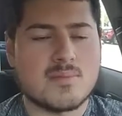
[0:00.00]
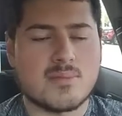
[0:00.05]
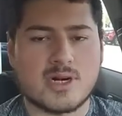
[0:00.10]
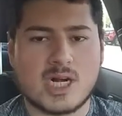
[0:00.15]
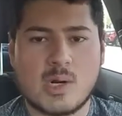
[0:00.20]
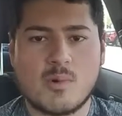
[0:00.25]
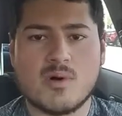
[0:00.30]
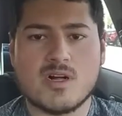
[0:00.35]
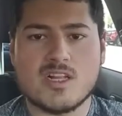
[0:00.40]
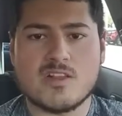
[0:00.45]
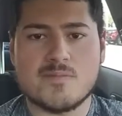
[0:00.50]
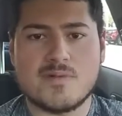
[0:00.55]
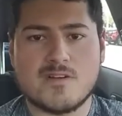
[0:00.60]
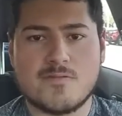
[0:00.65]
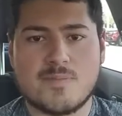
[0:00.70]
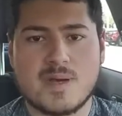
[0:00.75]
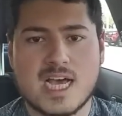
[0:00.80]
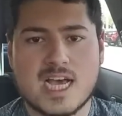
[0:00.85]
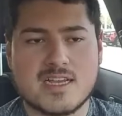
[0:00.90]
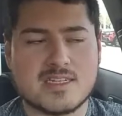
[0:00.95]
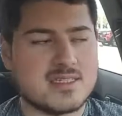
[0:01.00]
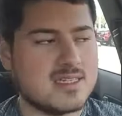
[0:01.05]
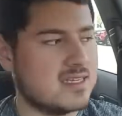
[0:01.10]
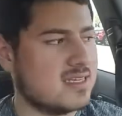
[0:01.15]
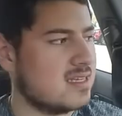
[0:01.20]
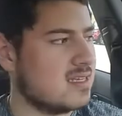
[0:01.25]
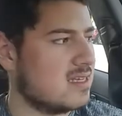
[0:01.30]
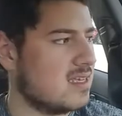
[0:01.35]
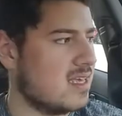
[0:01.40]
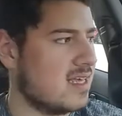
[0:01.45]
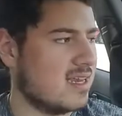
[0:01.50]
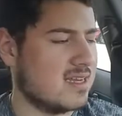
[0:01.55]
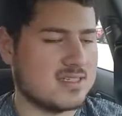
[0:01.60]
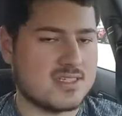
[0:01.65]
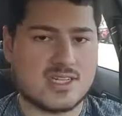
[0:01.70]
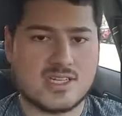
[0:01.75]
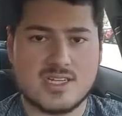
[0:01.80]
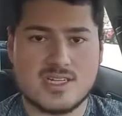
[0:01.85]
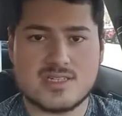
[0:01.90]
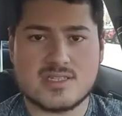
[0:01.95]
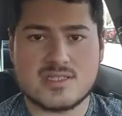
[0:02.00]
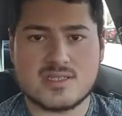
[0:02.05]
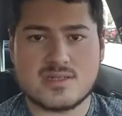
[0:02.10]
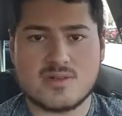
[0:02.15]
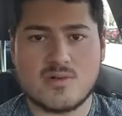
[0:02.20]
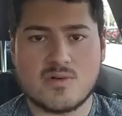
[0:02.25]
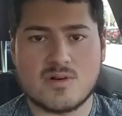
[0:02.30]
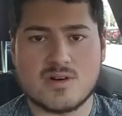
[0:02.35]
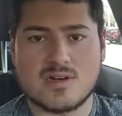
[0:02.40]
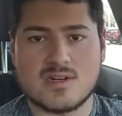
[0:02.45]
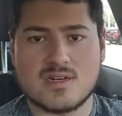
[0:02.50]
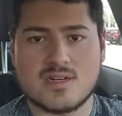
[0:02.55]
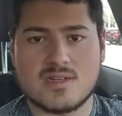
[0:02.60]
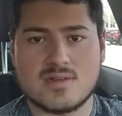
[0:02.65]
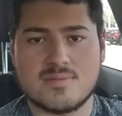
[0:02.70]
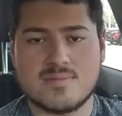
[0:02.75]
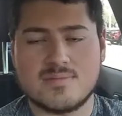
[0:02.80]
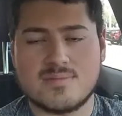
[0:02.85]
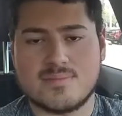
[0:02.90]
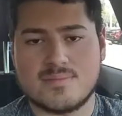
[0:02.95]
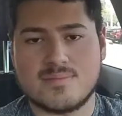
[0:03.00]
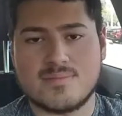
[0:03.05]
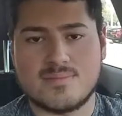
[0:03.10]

pretty well above passing, and it's a good score and